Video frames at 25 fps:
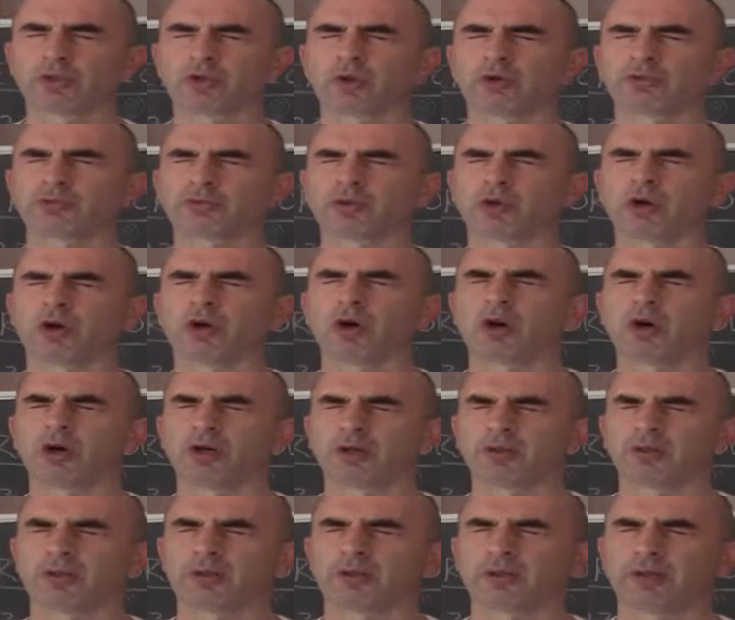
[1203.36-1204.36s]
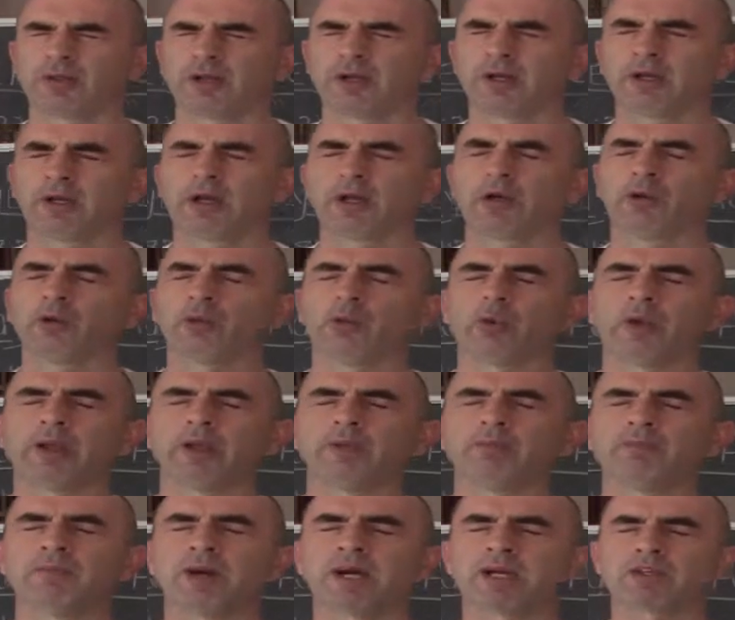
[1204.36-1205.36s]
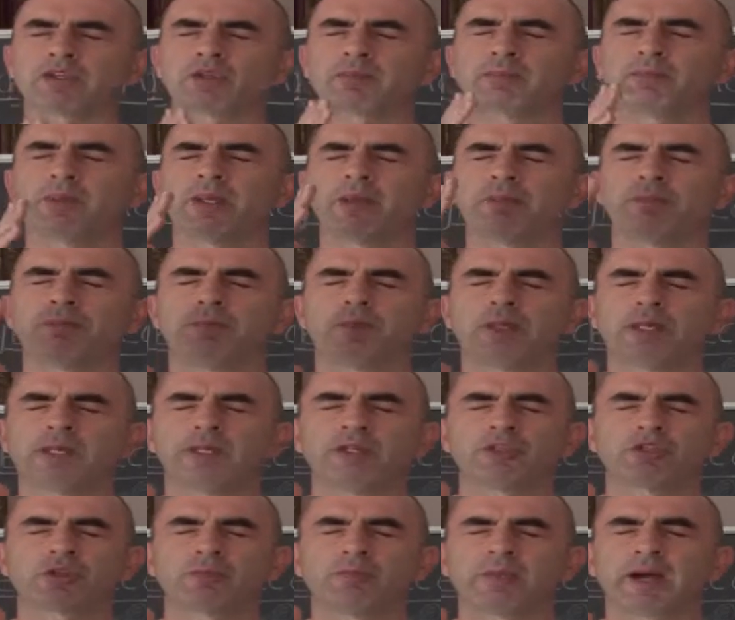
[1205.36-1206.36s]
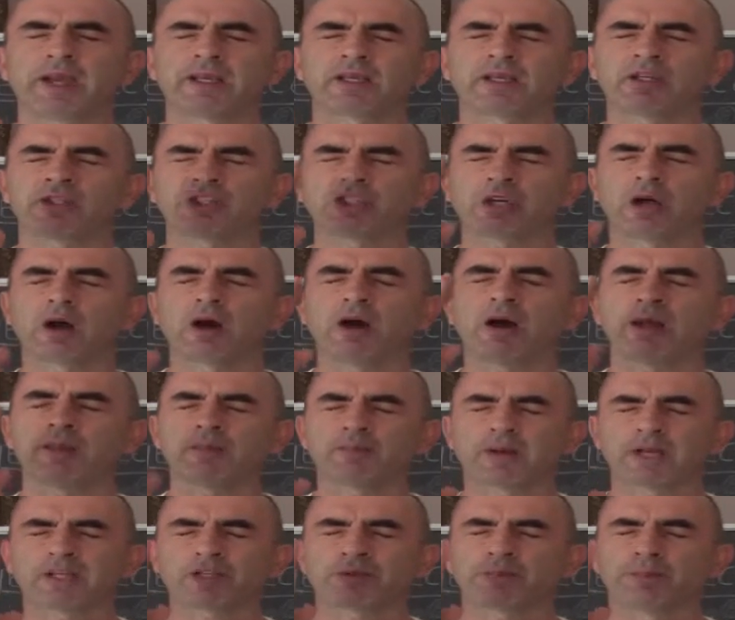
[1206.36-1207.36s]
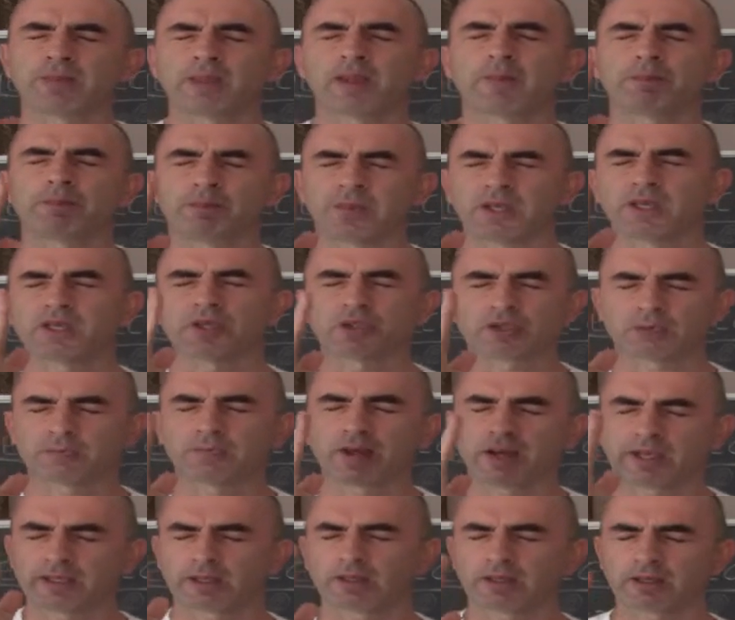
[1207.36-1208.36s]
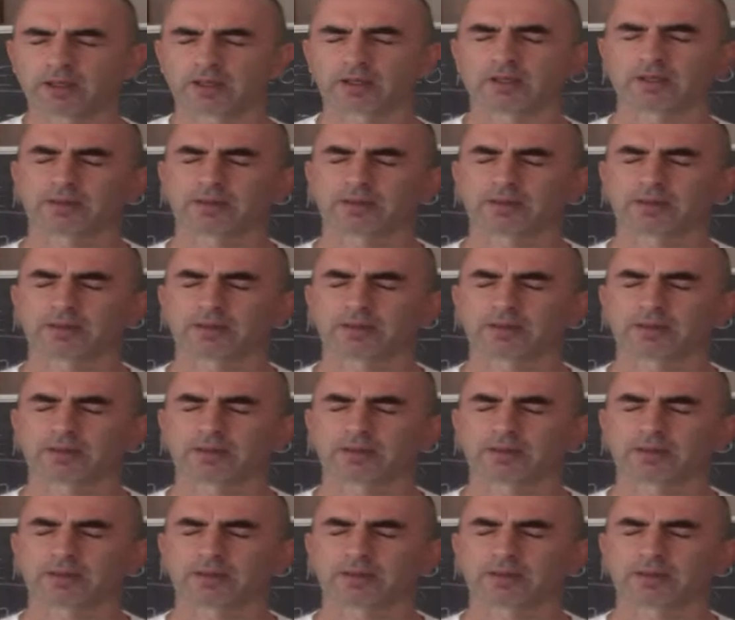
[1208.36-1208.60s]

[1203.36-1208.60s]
of God. We must be peacemakers. I must be a peacemaker.